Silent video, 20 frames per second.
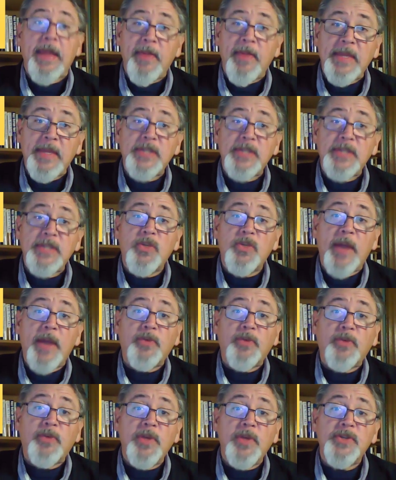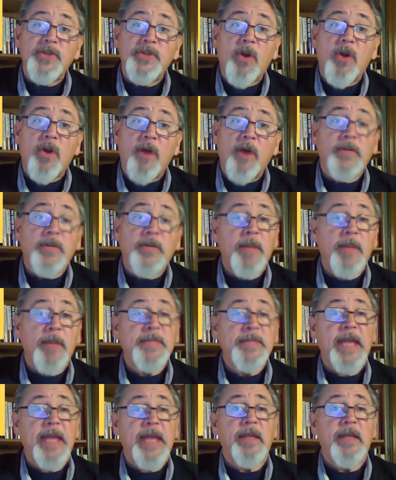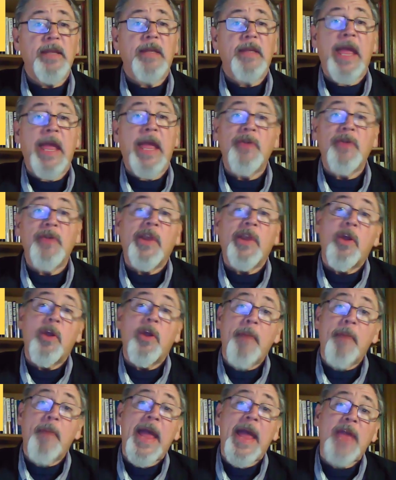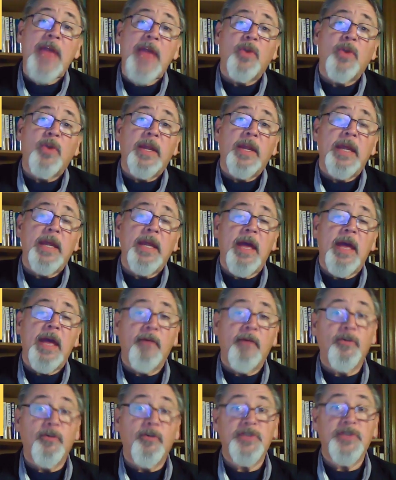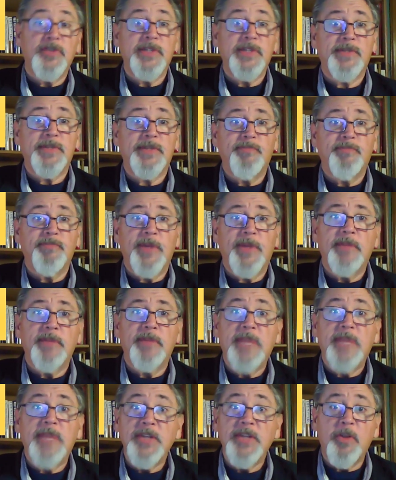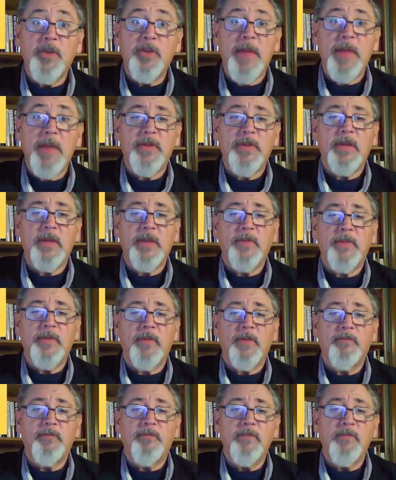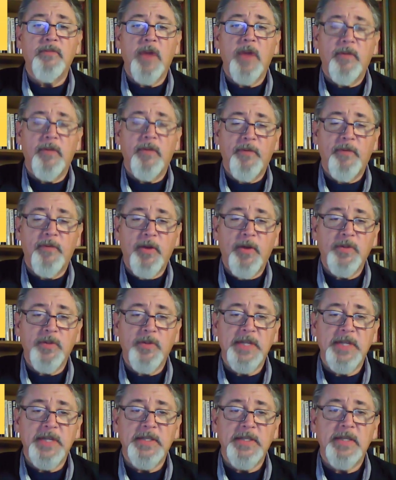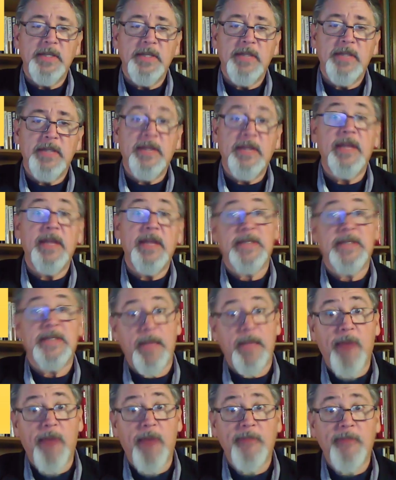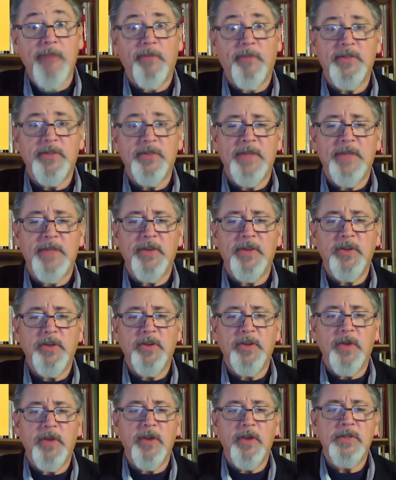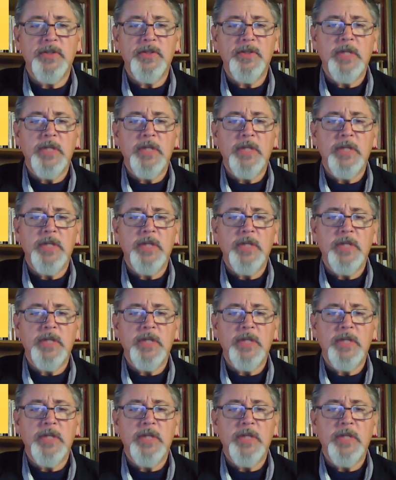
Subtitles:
these directories are often updated annually or biannually versus the 10-year method of the federal census, and then it's kept private for 72 years.